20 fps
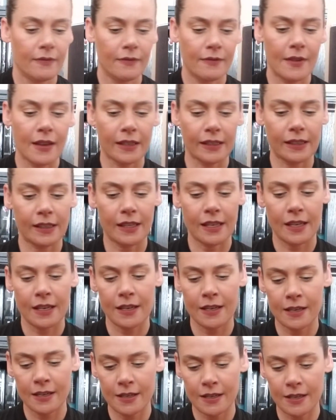next
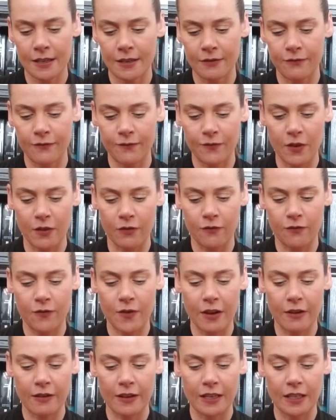thing, the
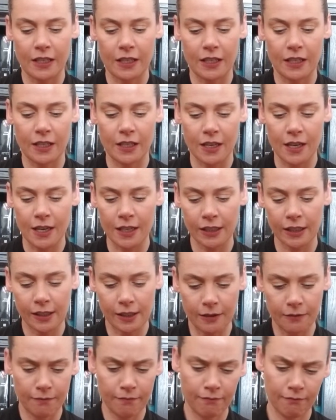Fairy
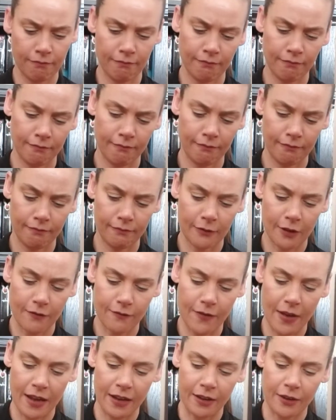Dust,
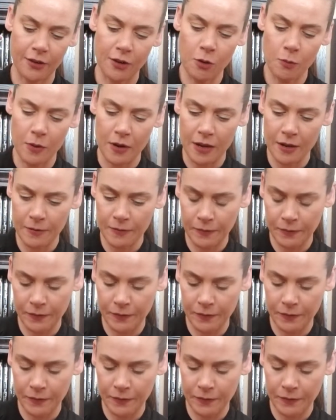if I can open it.